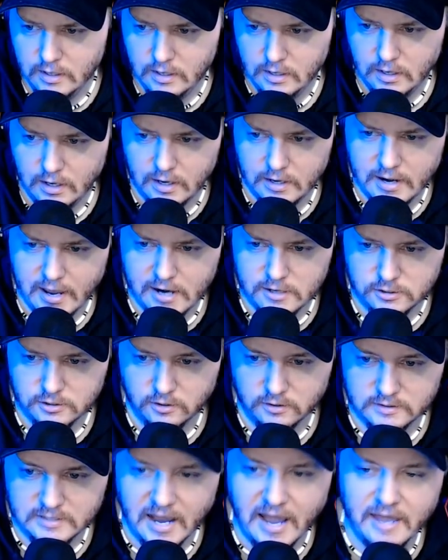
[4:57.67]

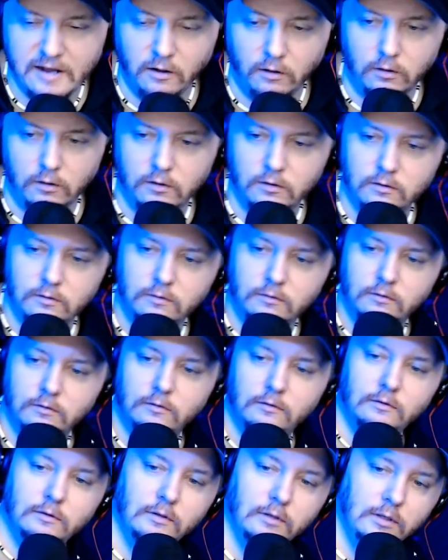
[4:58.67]
national title.
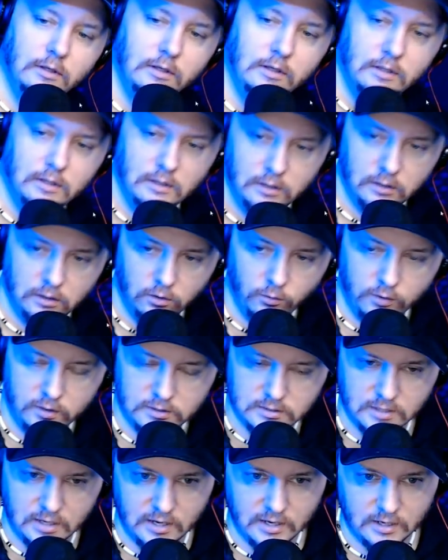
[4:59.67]

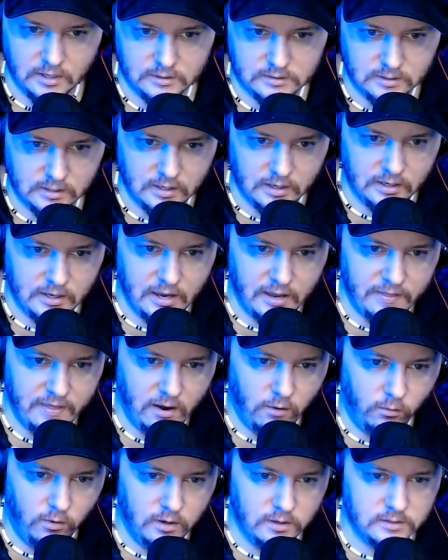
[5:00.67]
Louisiana today. Yeah,
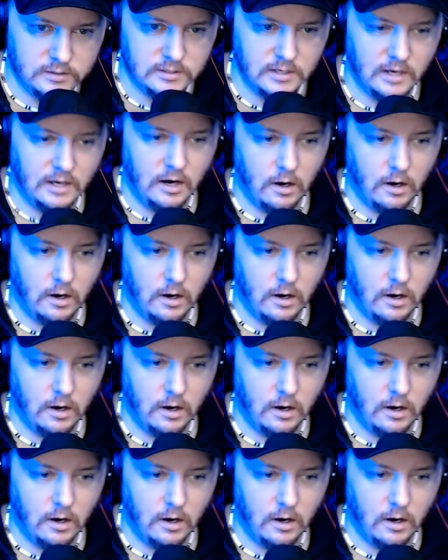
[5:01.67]
that was a